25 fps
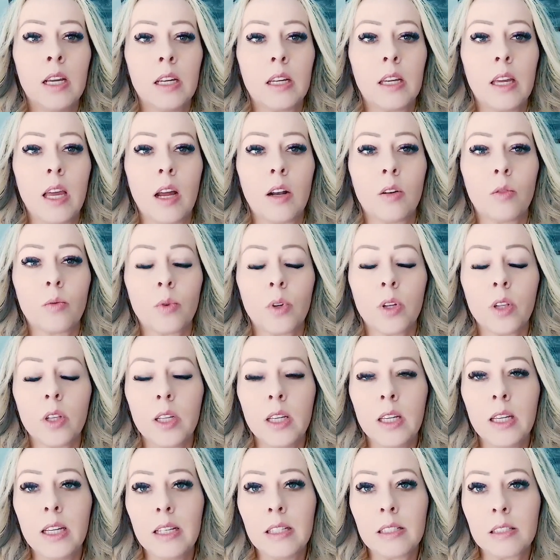can
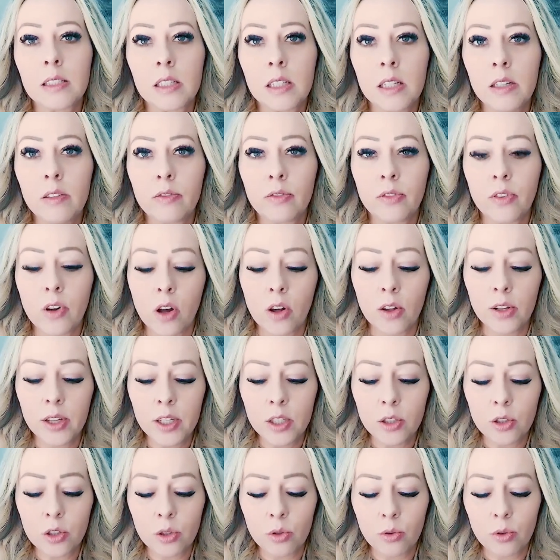really easily fall
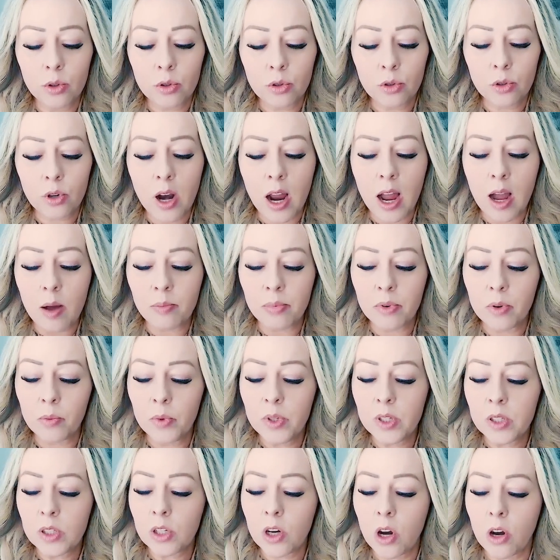into a trap when
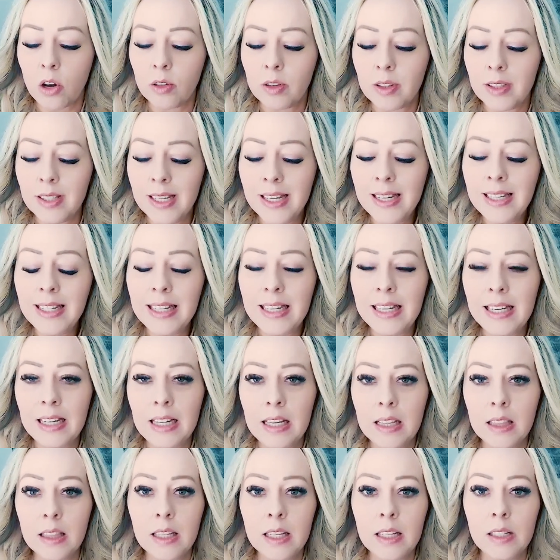we start thinking
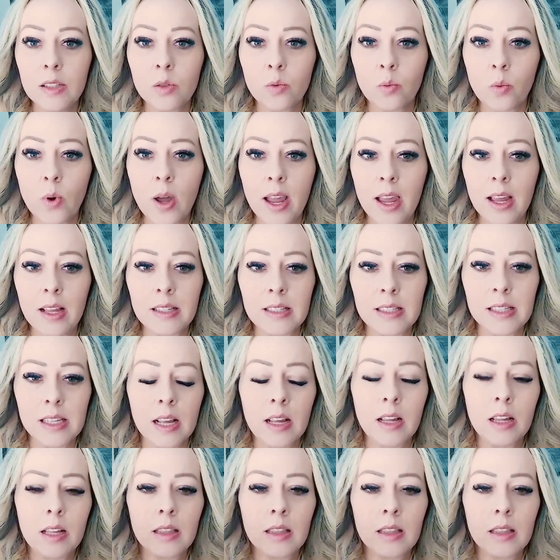in these ways